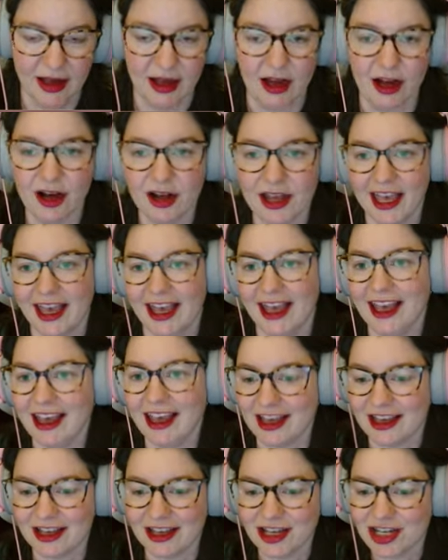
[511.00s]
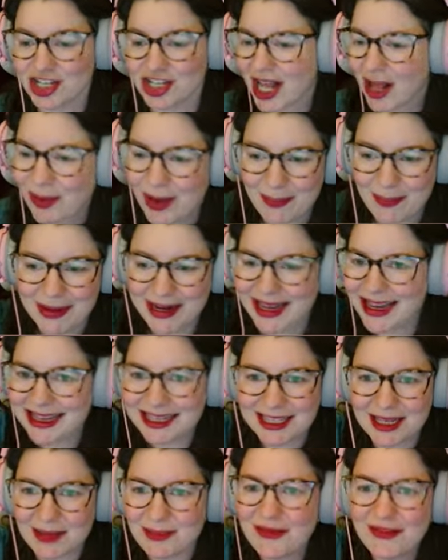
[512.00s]
Okay, shall we play
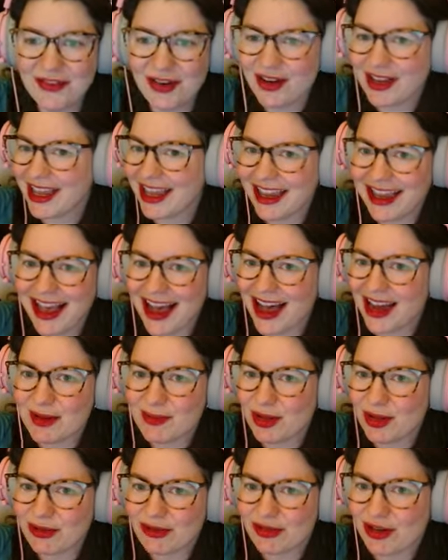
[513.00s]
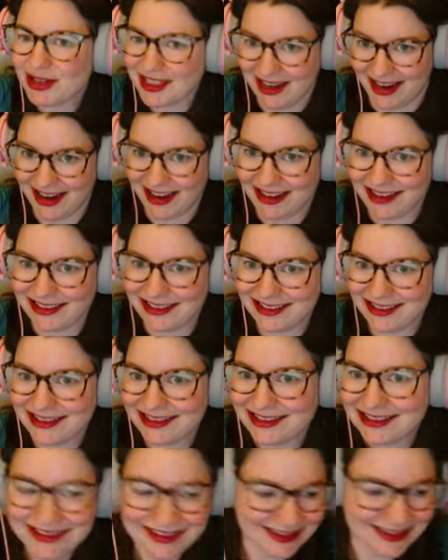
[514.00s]
some fucking Animal Crossing?
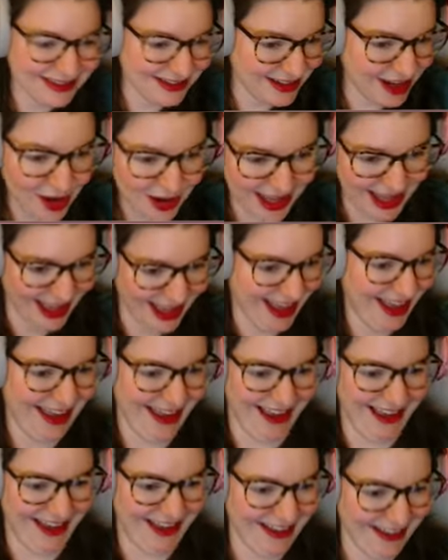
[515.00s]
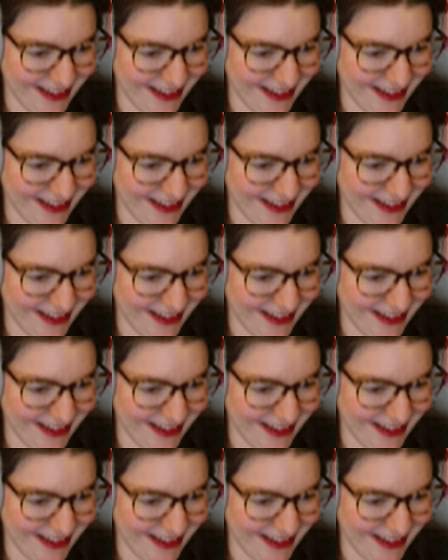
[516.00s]
Okay.